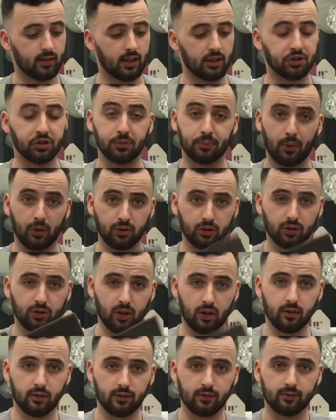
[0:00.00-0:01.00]
This sponge
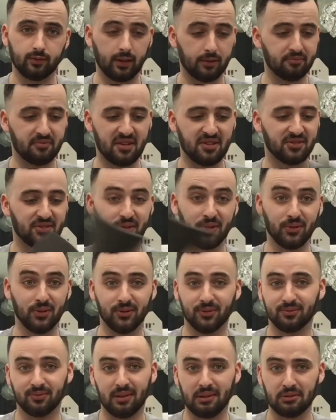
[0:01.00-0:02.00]
stuff, I don't
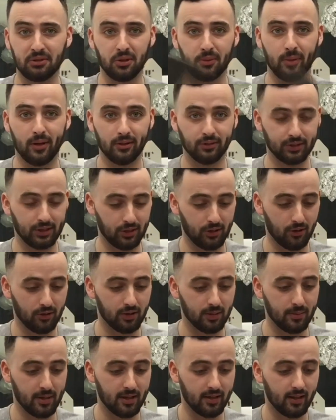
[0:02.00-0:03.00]
know what else to
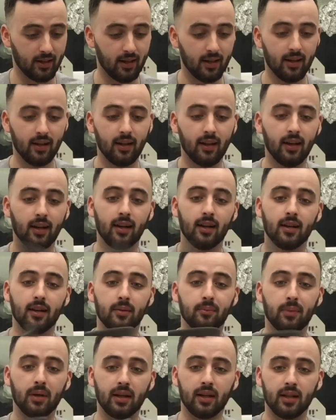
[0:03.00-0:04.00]
call it, man.
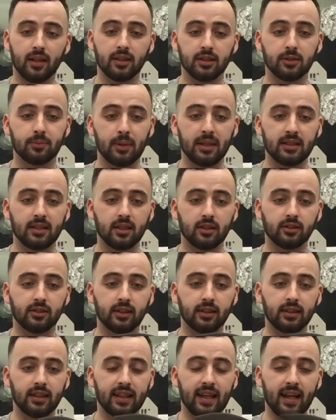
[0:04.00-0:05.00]
But it's
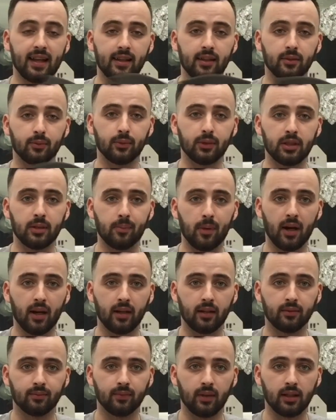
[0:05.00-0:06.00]
basically, you get it when you
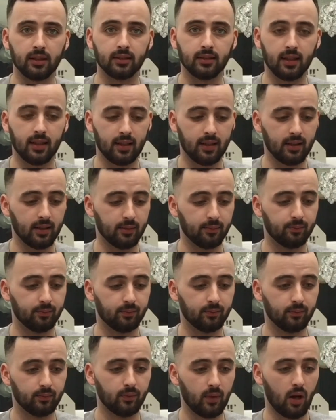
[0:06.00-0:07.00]
buy a set
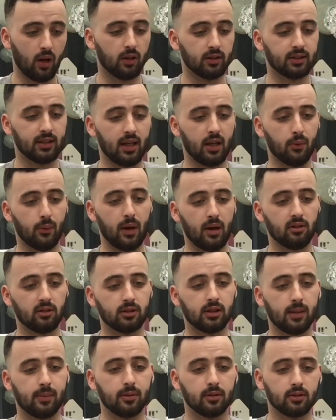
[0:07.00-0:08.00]
of WAHL
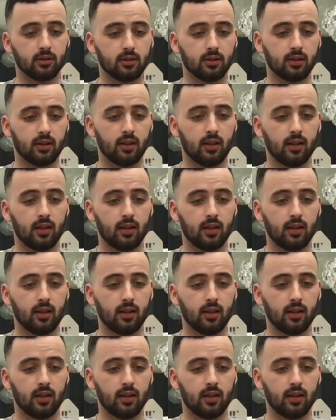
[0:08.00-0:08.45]
clippers.